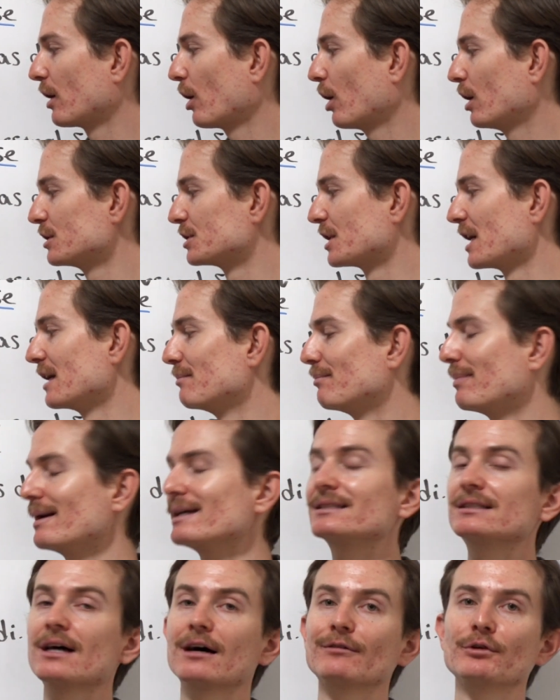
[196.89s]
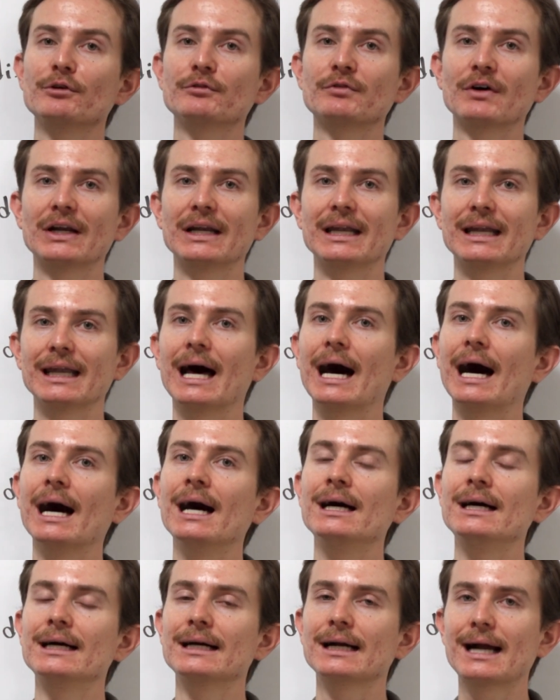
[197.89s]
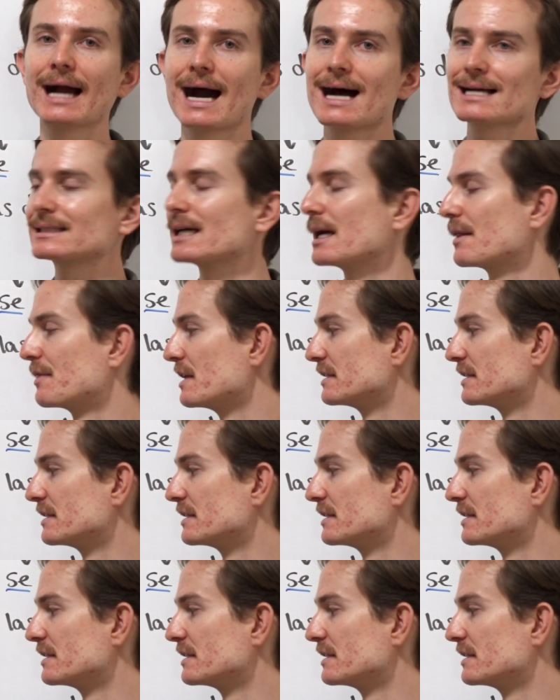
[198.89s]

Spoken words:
conjugated based off of la casa.